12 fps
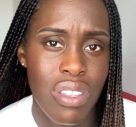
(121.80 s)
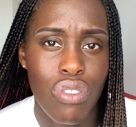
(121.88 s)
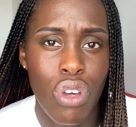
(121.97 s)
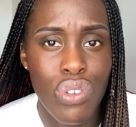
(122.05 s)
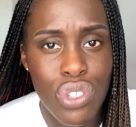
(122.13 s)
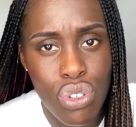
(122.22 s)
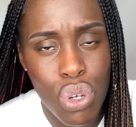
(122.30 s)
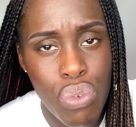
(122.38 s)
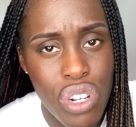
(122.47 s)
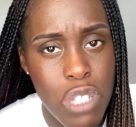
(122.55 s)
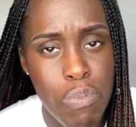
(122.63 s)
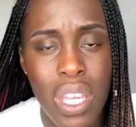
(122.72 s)
and those
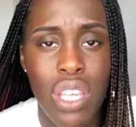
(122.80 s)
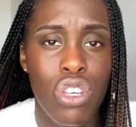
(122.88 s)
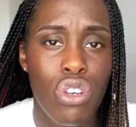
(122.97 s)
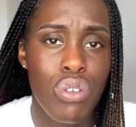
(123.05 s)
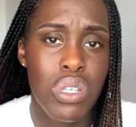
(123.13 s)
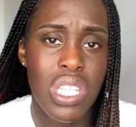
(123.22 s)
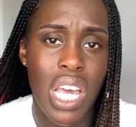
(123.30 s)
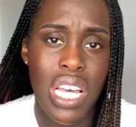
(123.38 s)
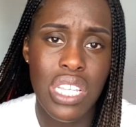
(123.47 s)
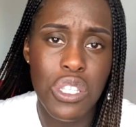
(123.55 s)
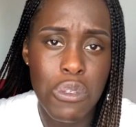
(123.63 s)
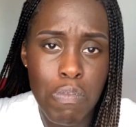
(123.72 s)
stories being used
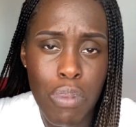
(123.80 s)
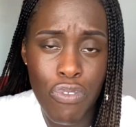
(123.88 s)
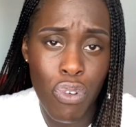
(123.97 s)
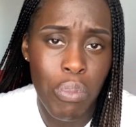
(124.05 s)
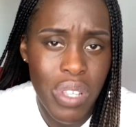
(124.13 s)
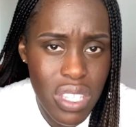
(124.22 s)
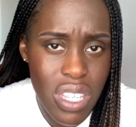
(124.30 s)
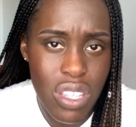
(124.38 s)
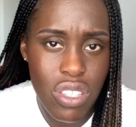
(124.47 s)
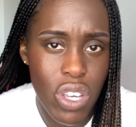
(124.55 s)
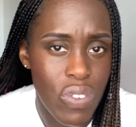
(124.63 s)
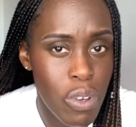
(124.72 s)
as
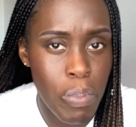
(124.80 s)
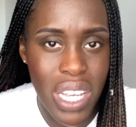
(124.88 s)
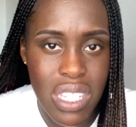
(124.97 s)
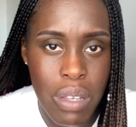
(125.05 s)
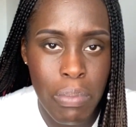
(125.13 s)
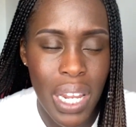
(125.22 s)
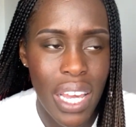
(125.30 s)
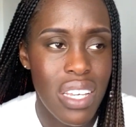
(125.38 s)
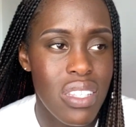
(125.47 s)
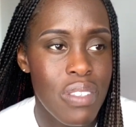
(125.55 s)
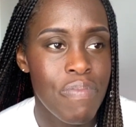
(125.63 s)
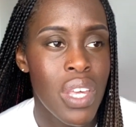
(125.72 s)
performances, so verbatim
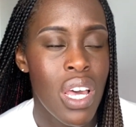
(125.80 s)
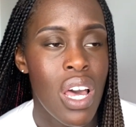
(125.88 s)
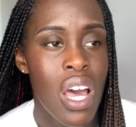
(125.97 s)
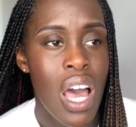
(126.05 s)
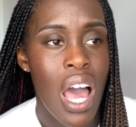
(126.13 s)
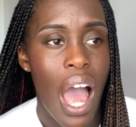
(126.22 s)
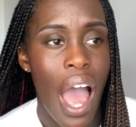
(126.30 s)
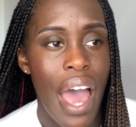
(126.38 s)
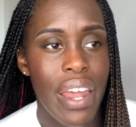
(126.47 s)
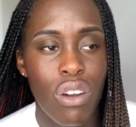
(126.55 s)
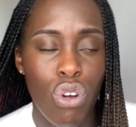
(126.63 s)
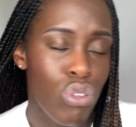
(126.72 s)
plays.
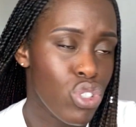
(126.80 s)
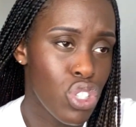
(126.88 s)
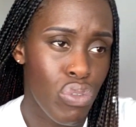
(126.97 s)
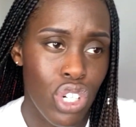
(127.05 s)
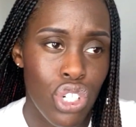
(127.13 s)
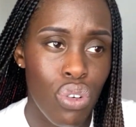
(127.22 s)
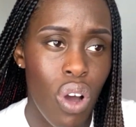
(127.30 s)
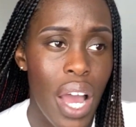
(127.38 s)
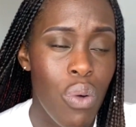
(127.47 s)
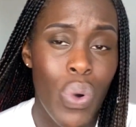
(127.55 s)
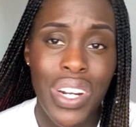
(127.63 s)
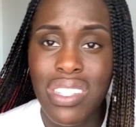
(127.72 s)
And long story short,
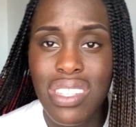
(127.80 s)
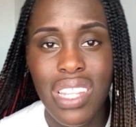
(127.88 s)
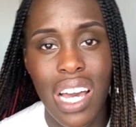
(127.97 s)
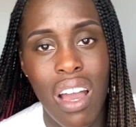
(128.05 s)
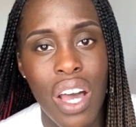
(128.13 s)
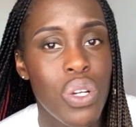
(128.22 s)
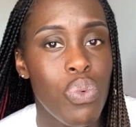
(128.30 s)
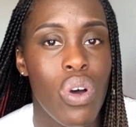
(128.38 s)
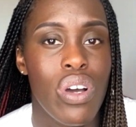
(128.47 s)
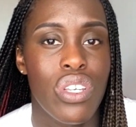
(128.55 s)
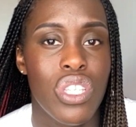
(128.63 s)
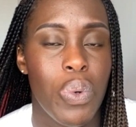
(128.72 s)
I went into that kind of
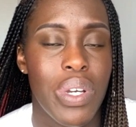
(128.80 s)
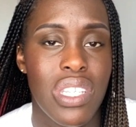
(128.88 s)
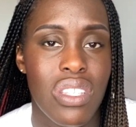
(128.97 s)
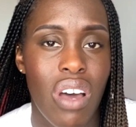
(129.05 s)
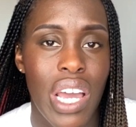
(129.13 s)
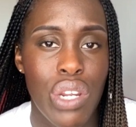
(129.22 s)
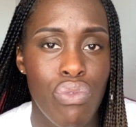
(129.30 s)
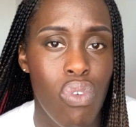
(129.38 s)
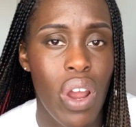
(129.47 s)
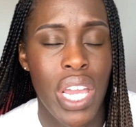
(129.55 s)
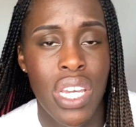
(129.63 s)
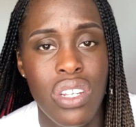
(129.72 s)
work. So I started
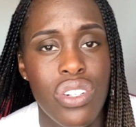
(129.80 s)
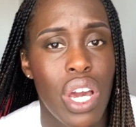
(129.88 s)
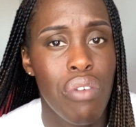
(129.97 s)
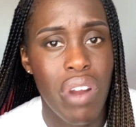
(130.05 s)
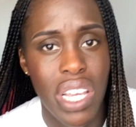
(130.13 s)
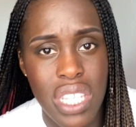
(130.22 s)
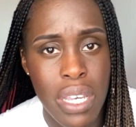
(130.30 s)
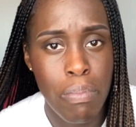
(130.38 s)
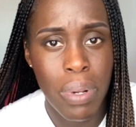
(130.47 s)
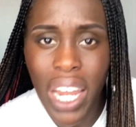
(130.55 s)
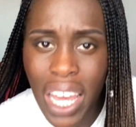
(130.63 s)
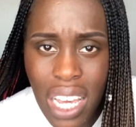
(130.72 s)
writing and directing
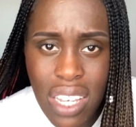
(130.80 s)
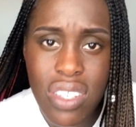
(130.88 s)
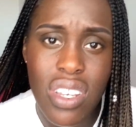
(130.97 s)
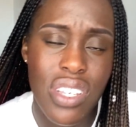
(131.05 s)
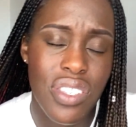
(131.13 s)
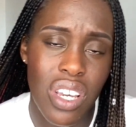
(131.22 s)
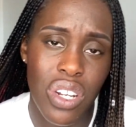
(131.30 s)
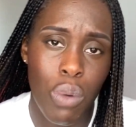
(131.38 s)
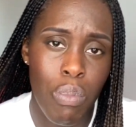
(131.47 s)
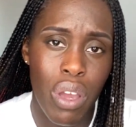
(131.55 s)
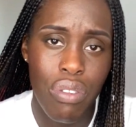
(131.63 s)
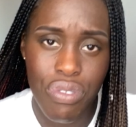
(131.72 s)
plays. I started
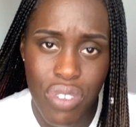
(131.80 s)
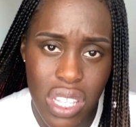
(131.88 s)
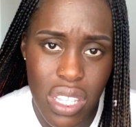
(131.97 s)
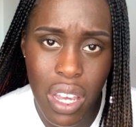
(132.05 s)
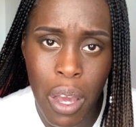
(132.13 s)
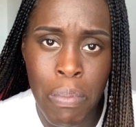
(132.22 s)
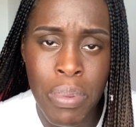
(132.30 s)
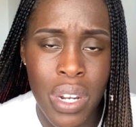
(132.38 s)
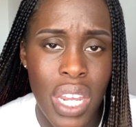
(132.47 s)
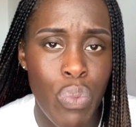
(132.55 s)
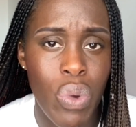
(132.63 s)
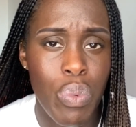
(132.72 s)
up my own theatre
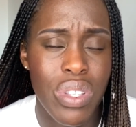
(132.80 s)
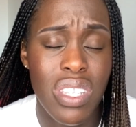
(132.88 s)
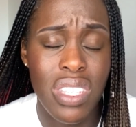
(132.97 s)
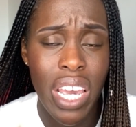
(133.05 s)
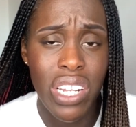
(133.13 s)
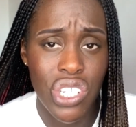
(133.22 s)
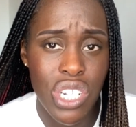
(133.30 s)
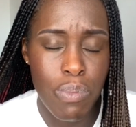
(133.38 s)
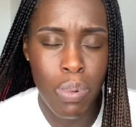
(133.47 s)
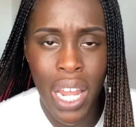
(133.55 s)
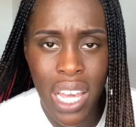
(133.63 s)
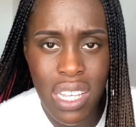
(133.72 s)
company, and we would stage these
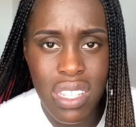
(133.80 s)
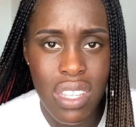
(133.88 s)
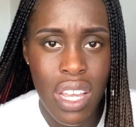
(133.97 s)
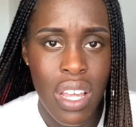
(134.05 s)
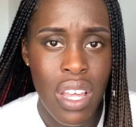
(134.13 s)
plays